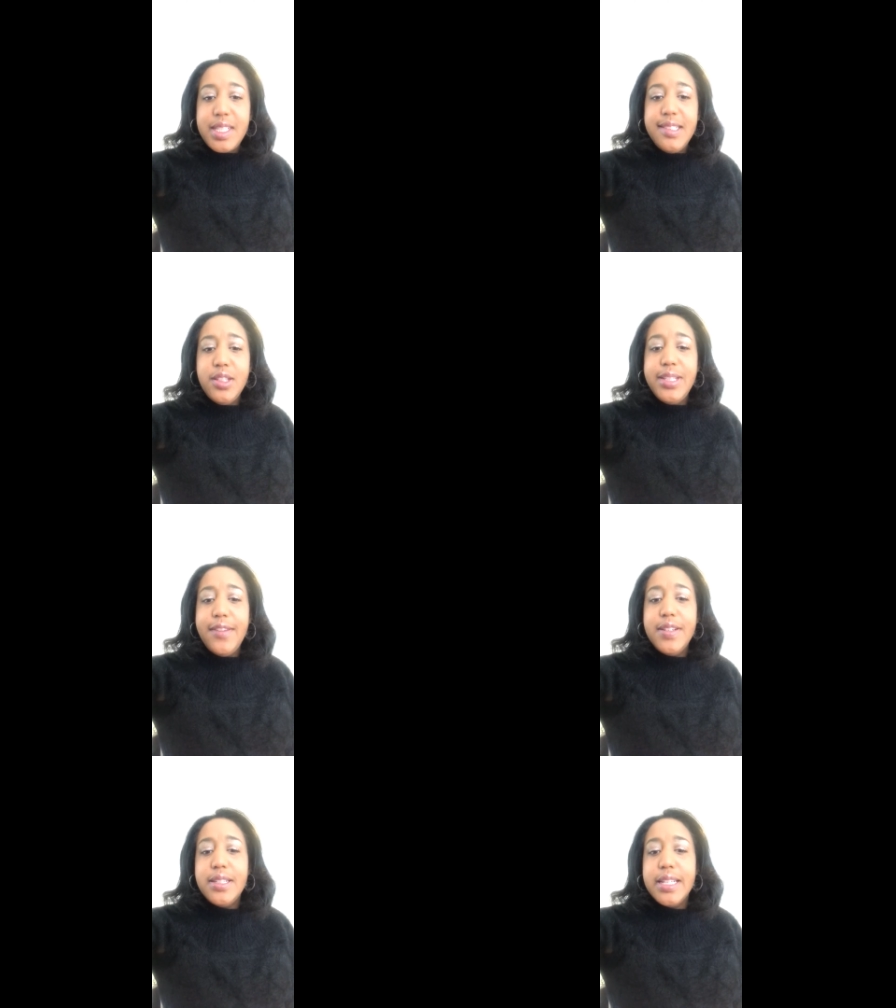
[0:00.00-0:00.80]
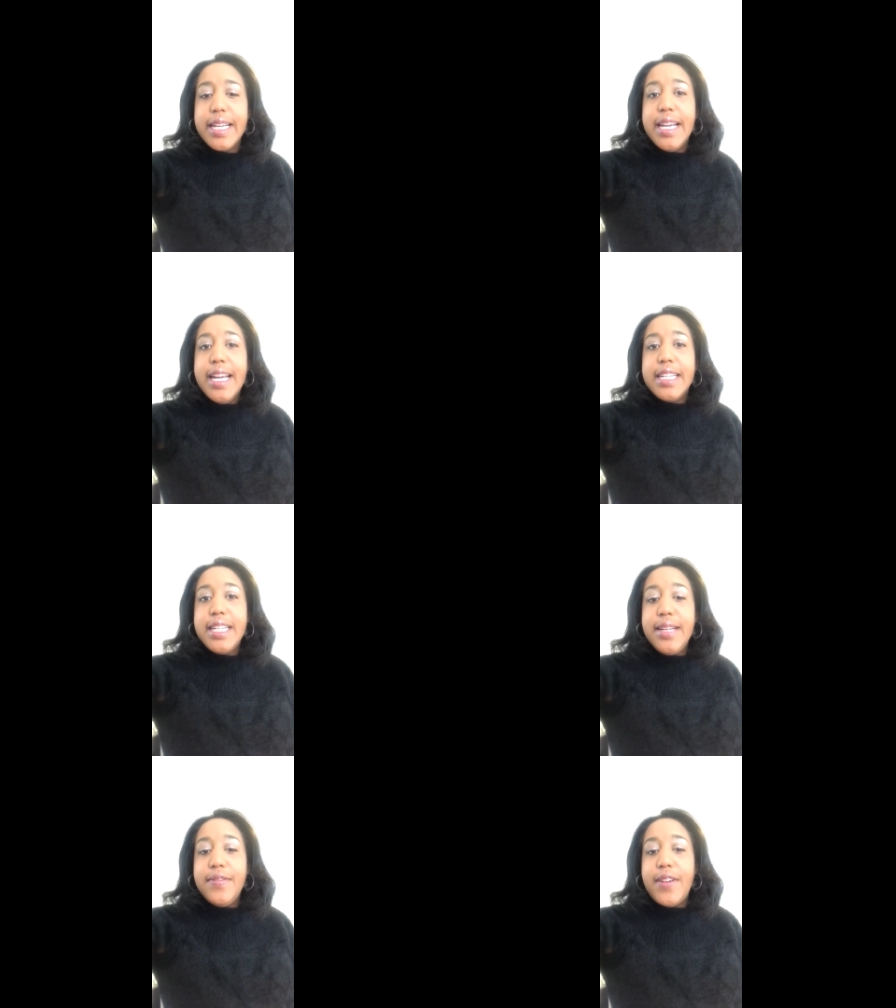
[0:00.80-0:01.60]
So definitely
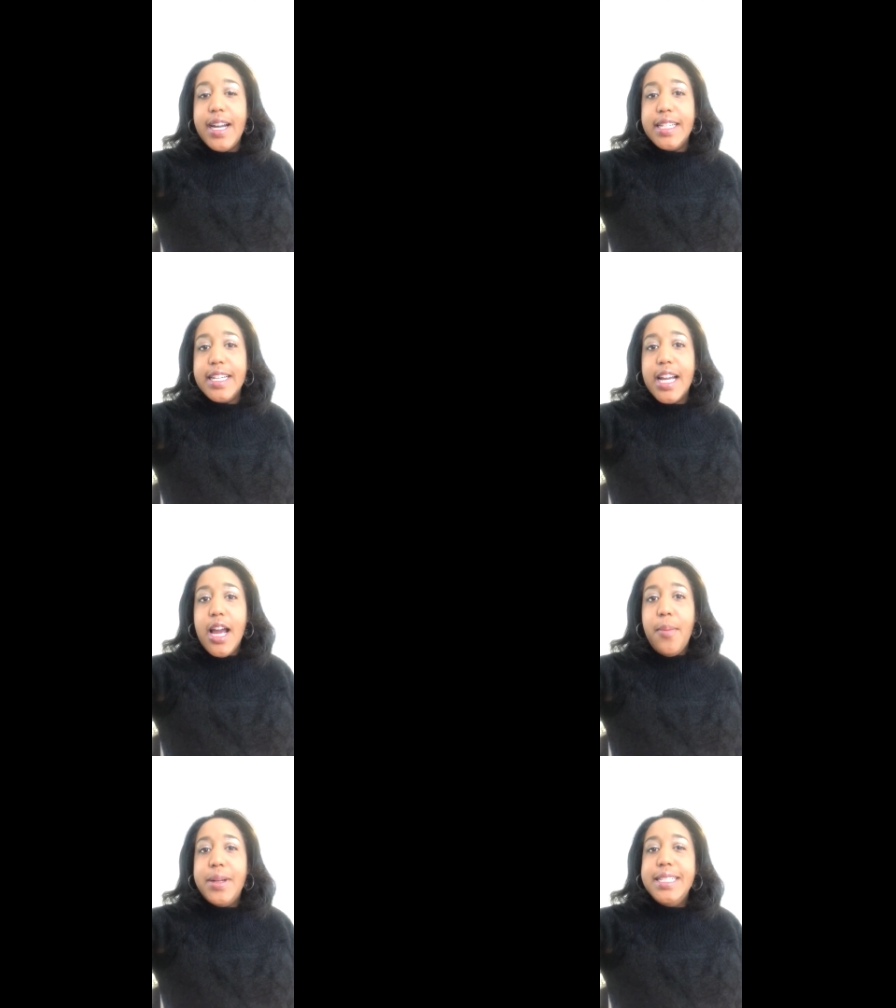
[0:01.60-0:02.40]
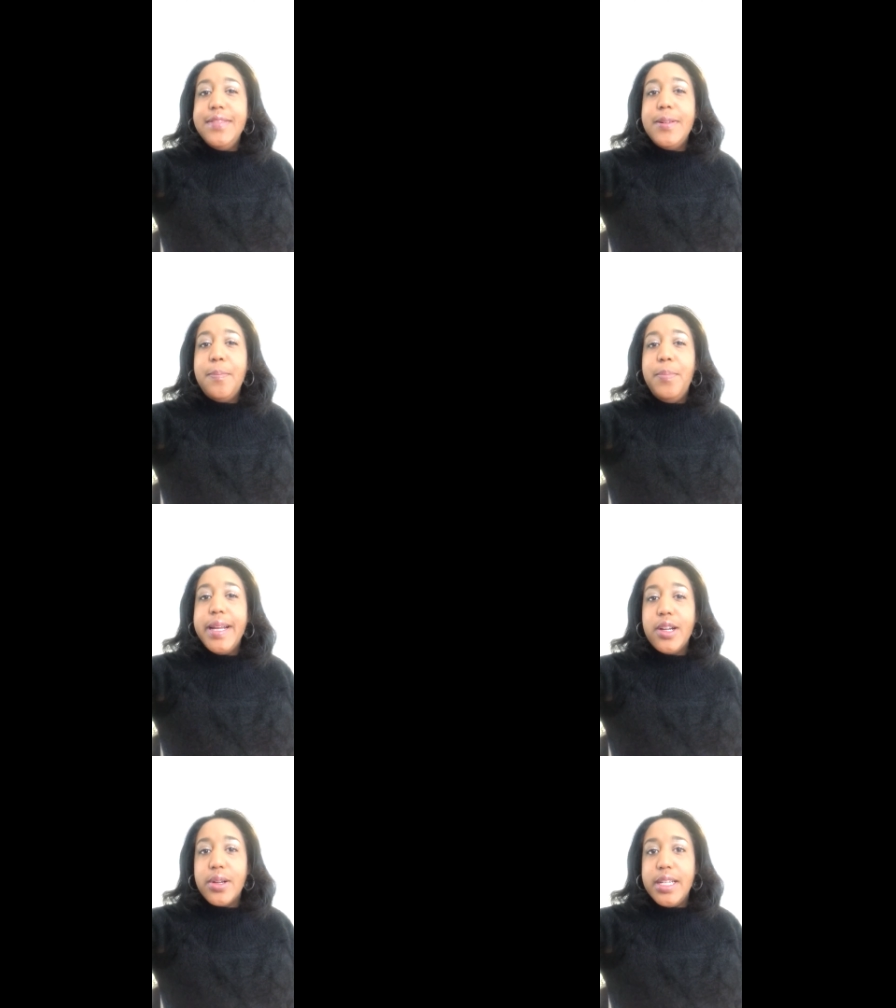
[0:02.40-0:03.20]
keep fighting. But an even
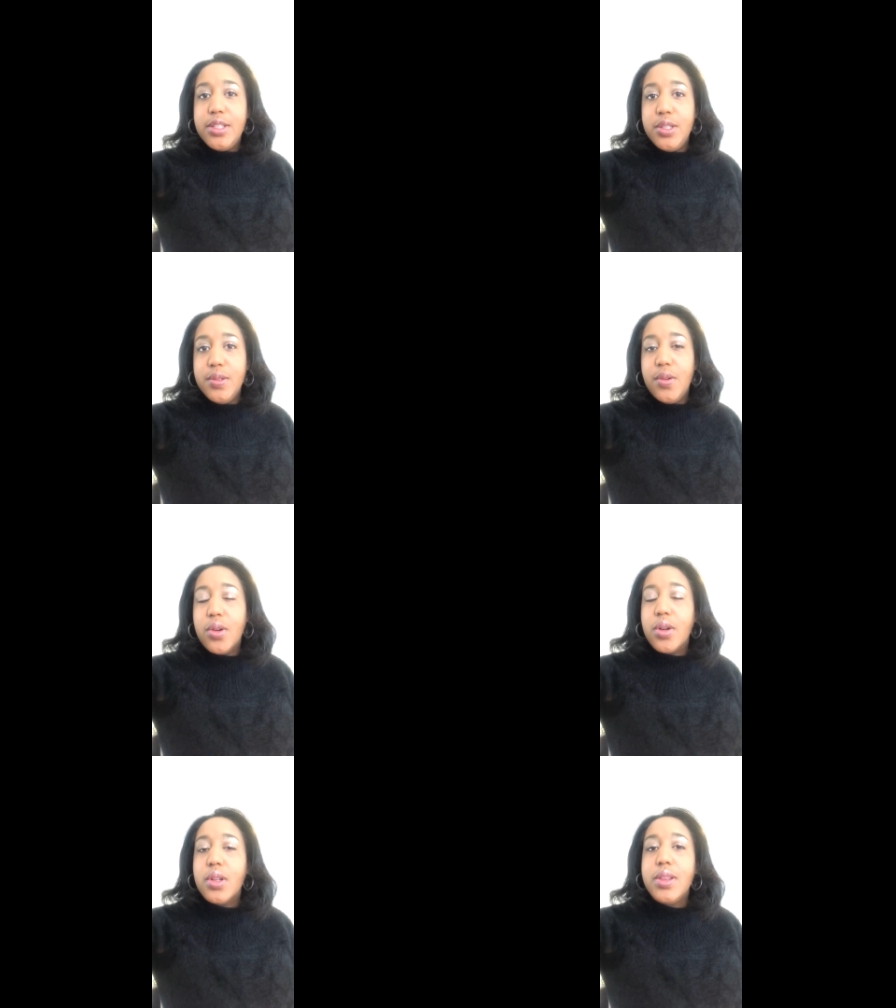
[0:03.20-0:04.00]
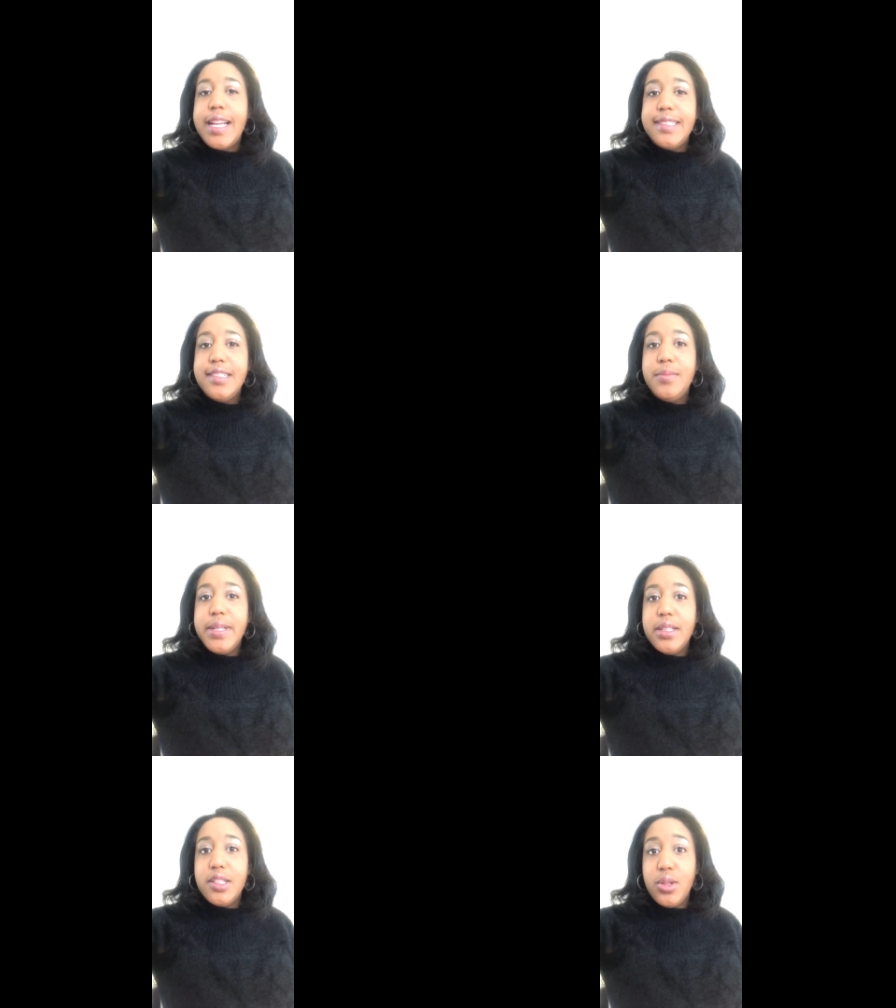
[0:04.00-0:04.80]
bigger issue or lesson
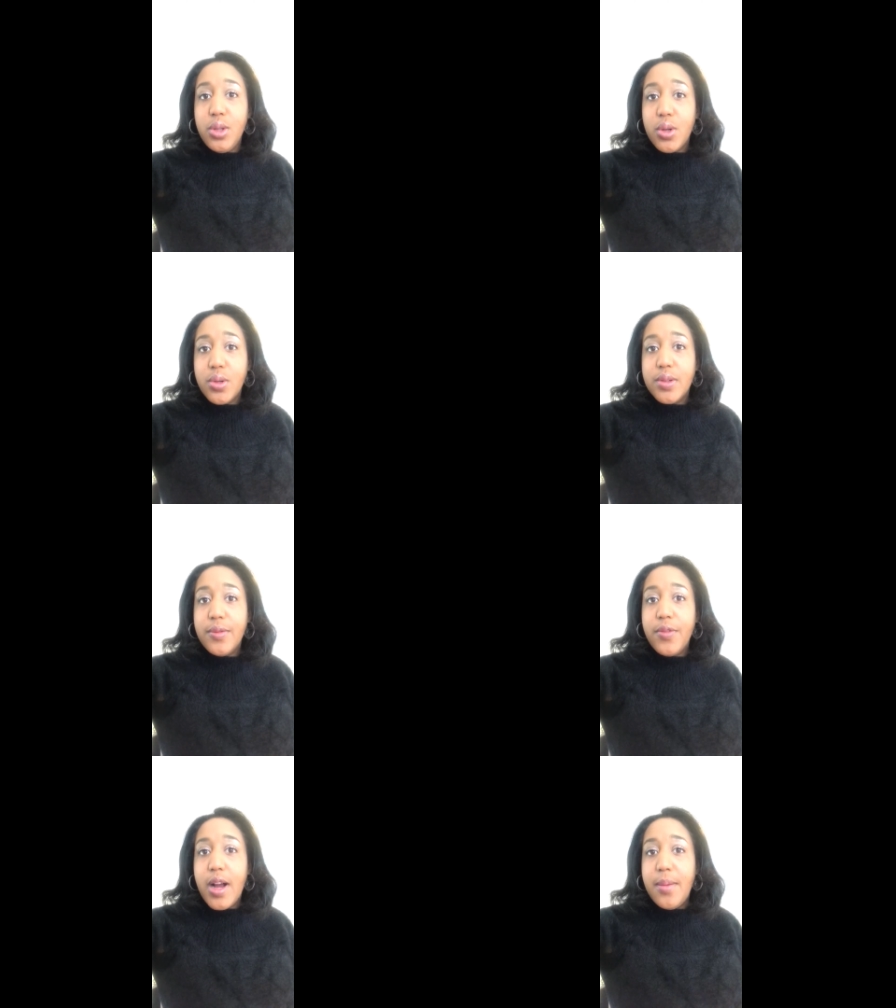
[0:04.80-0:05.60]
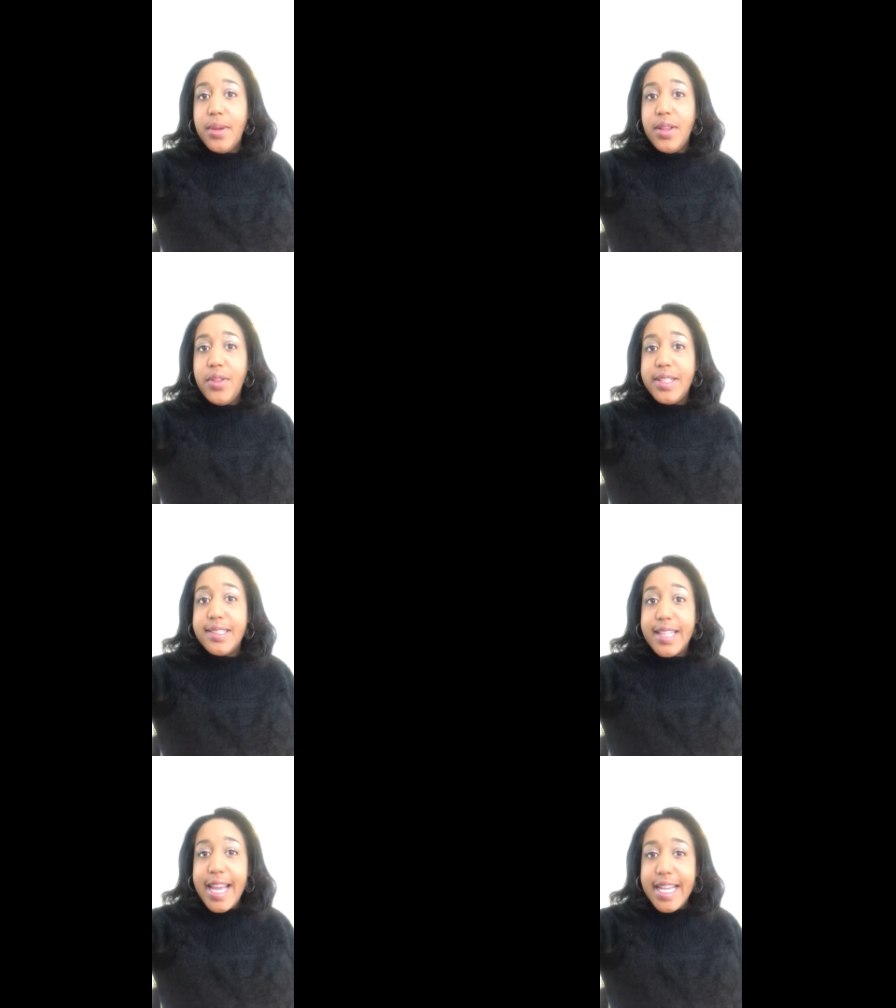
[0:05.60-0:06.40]
to learn from
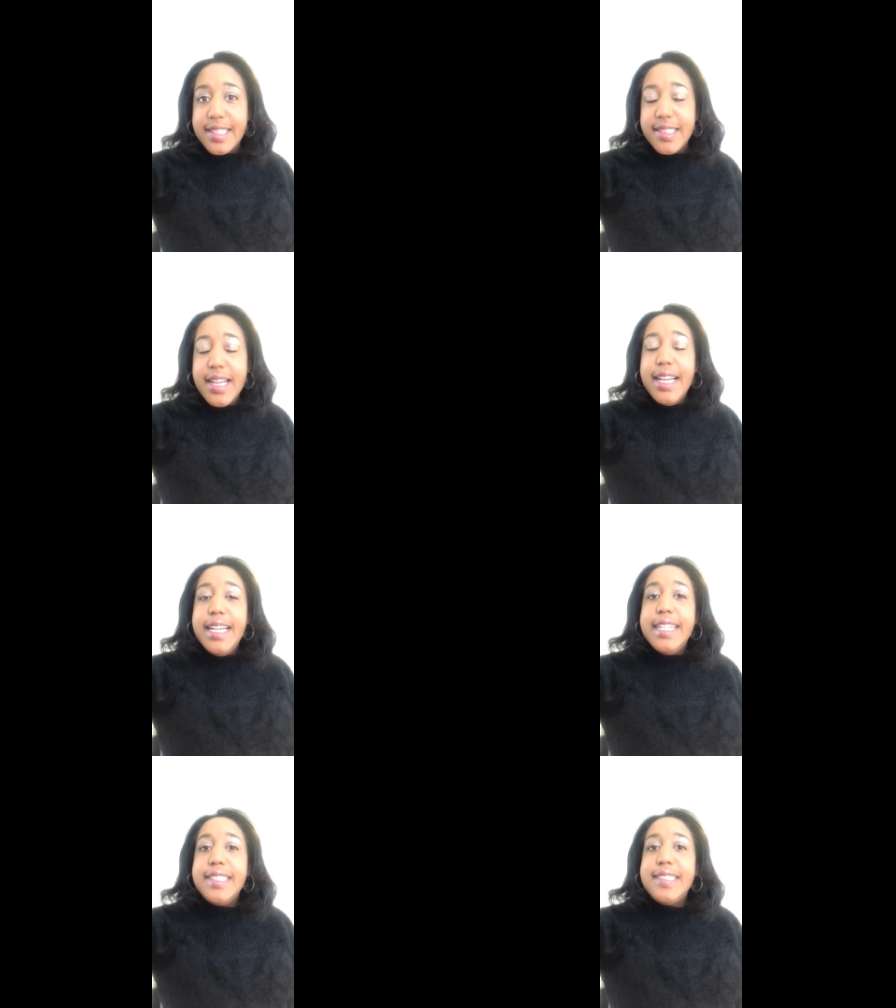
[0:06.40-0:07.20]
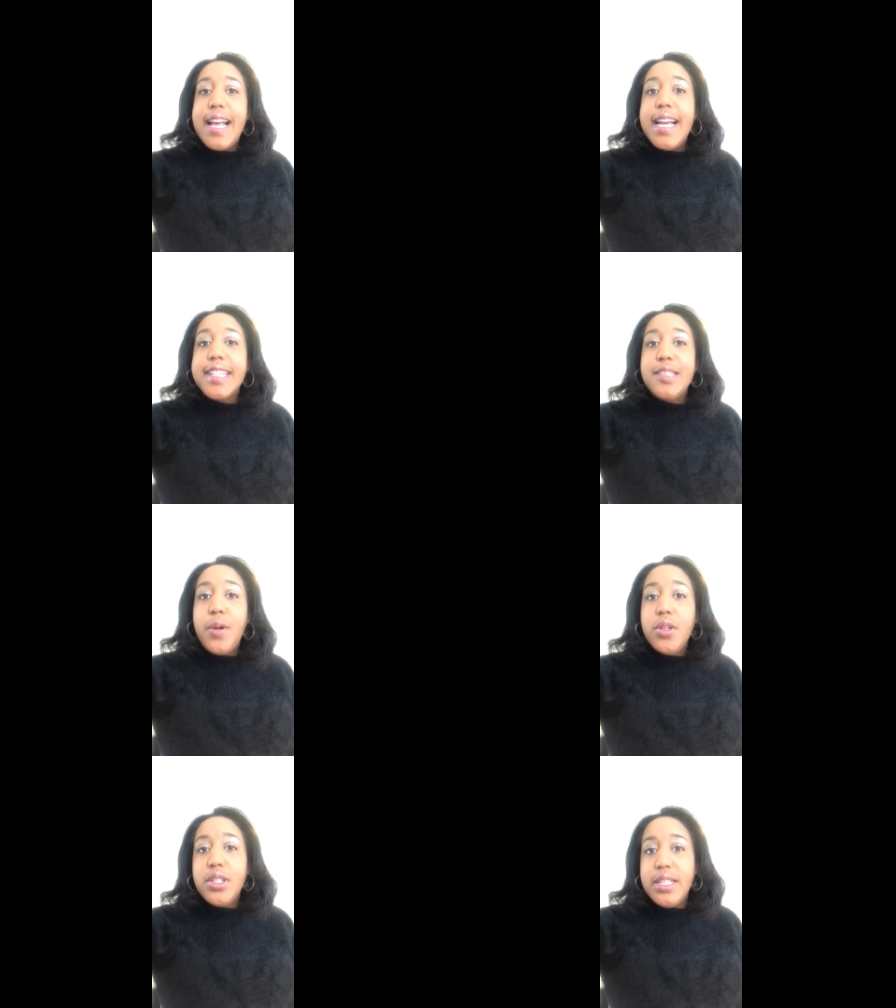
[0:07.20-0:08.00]
this case is that
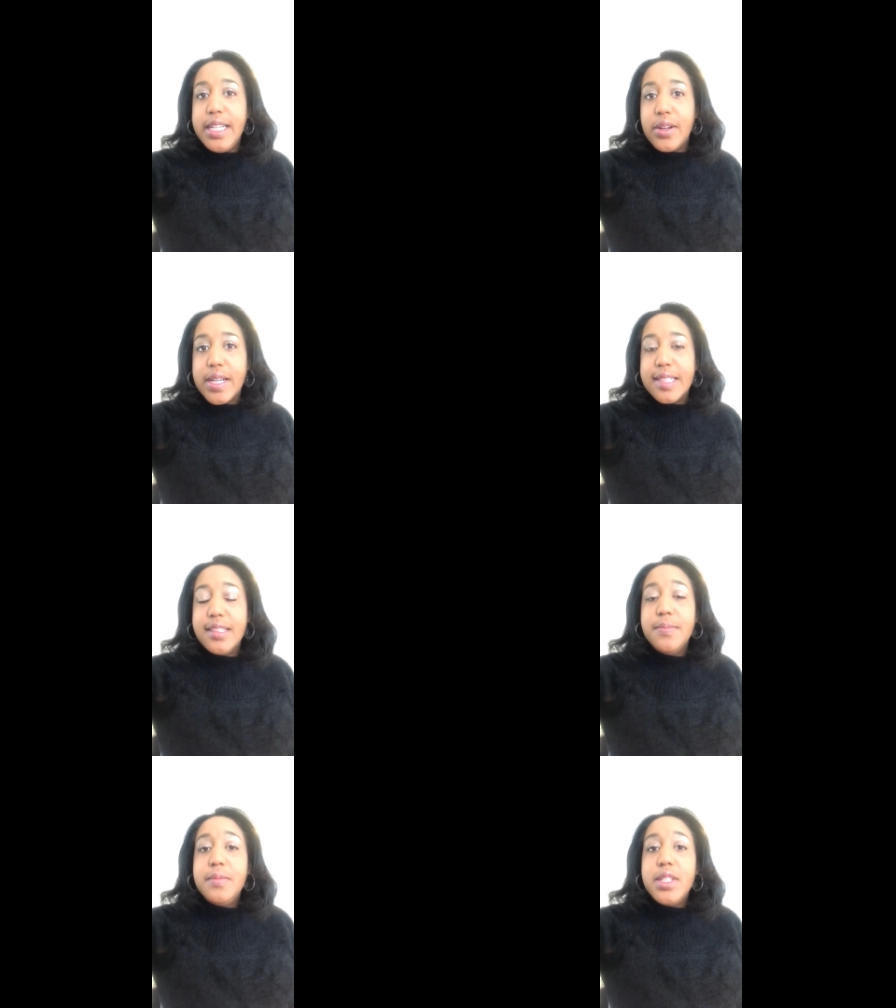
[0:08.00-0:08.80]
expulsion hearings